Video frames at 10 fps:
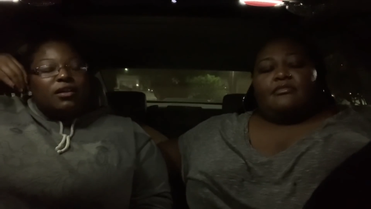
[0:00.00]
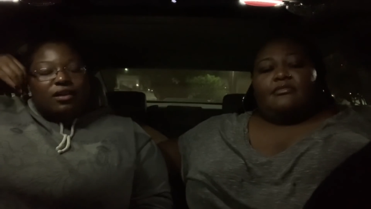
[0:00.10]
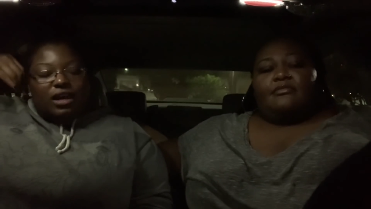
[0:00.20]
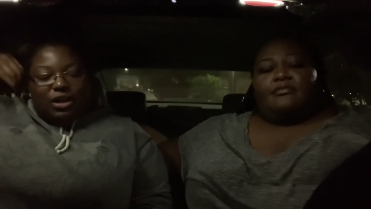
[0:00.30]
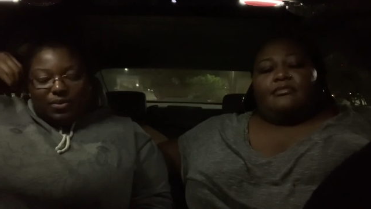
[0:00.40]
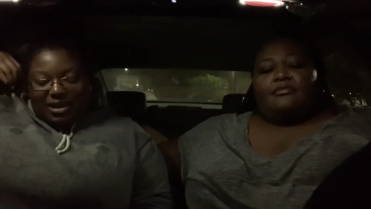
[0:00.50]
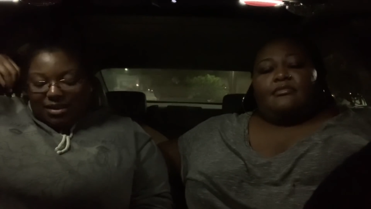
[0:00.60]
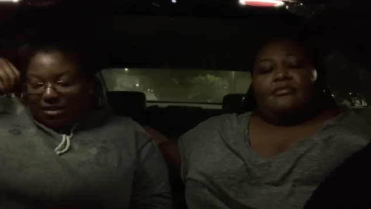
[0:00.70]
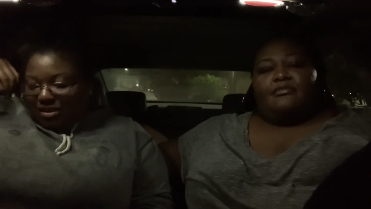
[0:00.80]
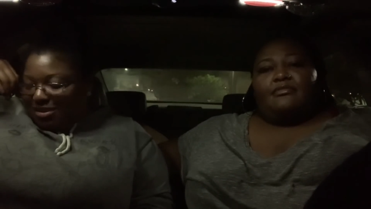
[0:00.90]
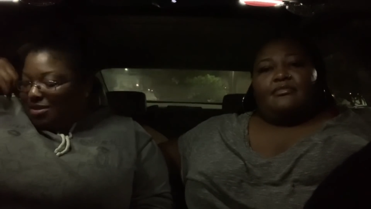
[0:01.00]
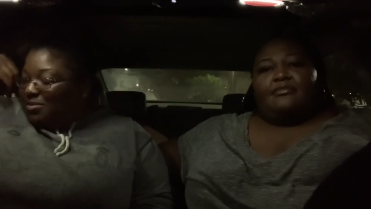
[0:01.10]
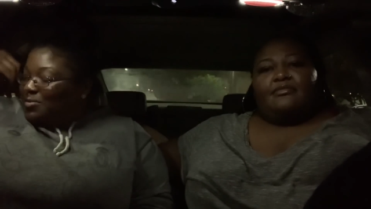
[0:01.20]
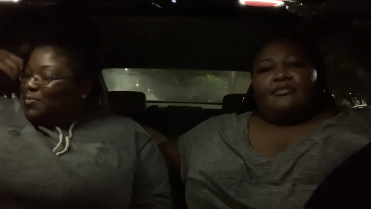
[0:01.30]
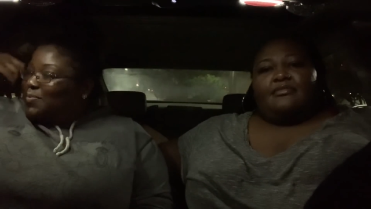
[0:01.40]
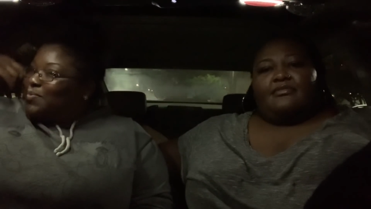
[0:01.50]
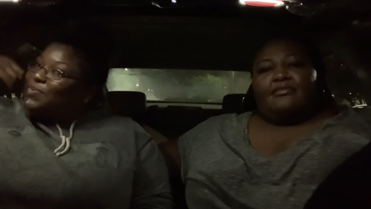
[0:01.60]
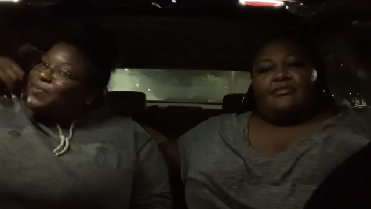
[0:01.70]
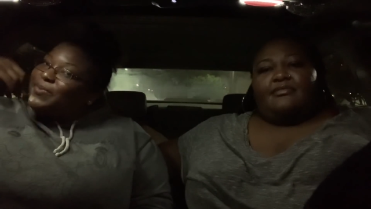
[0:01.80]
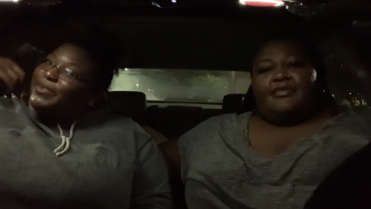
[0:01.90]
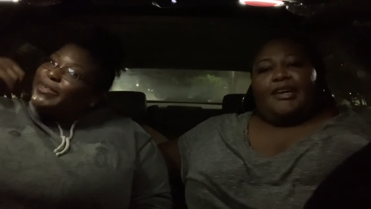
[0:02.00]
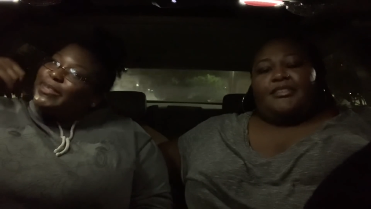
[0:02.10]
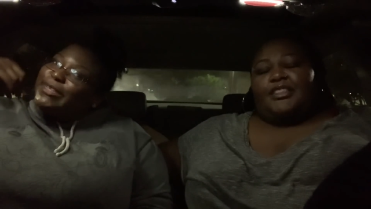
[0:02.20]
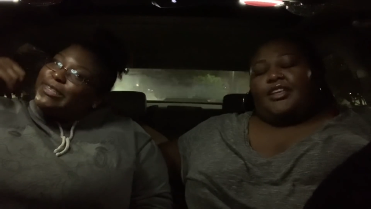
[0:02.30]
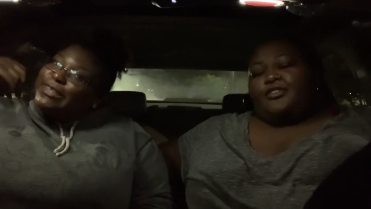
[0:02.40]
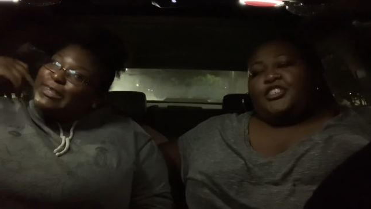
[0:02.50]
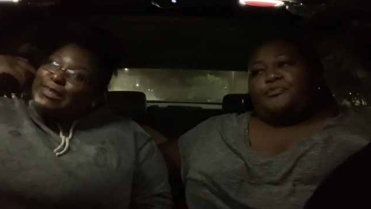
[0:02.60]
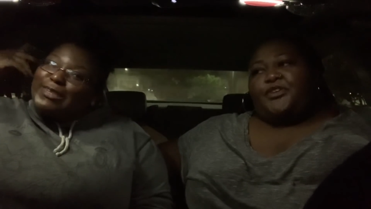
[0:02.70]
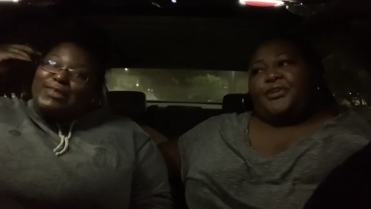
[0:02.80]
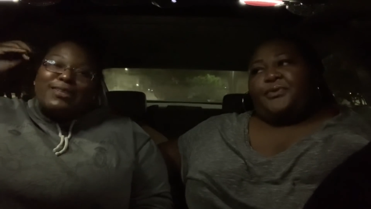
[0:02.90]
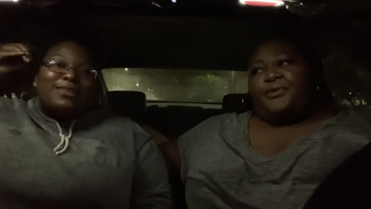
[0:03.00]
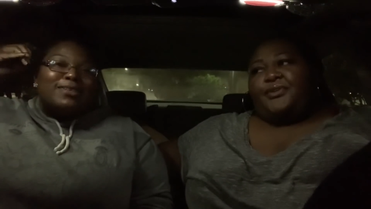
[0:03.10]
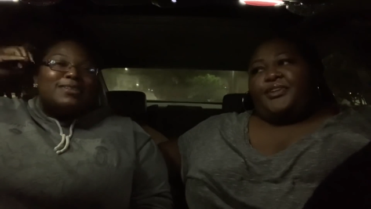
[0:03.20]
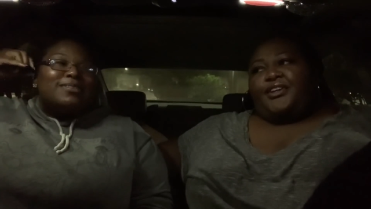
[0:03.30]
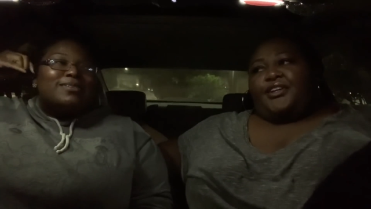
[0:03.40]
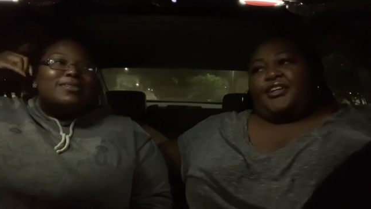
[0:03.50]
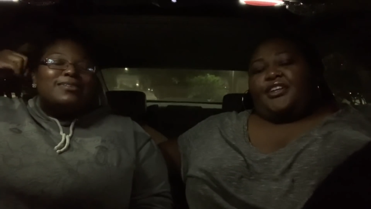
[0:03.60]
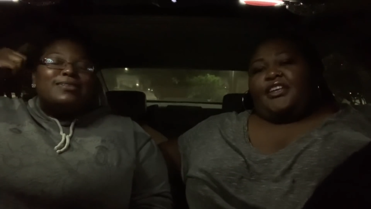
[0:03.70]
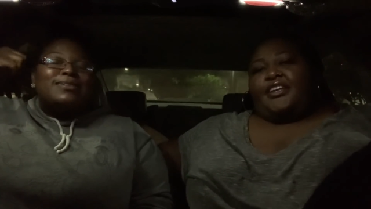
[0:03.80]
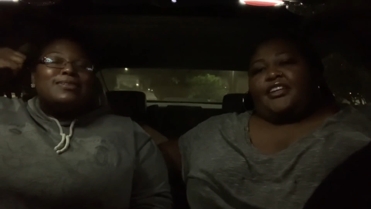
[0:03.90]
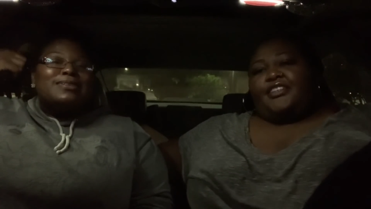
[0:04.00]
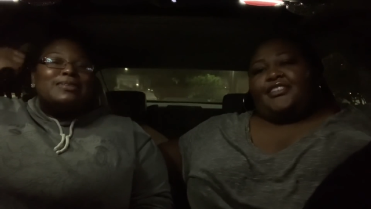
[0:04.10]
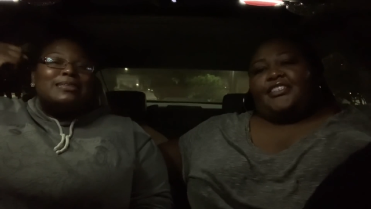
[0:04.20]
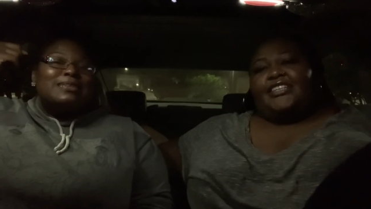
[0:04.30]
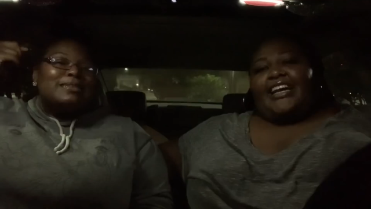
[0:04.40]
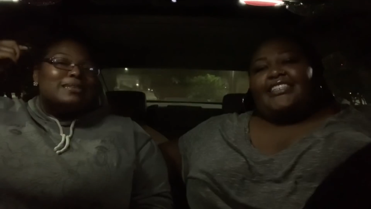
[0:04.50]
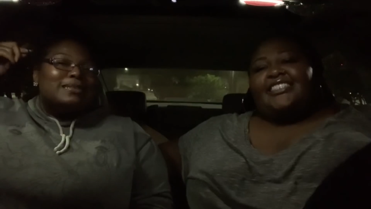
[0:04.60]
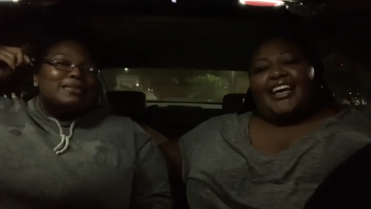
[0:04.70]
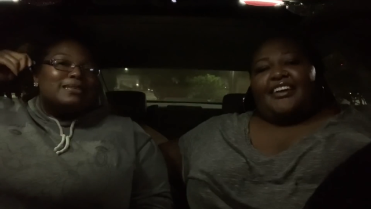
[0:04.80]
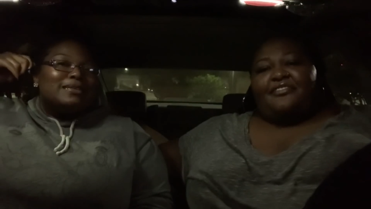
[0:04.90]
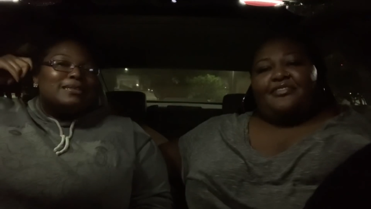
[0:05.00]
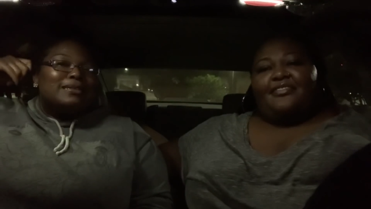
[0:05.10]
Speaker 1: Anyways. That was a little spiel. Just stay safe.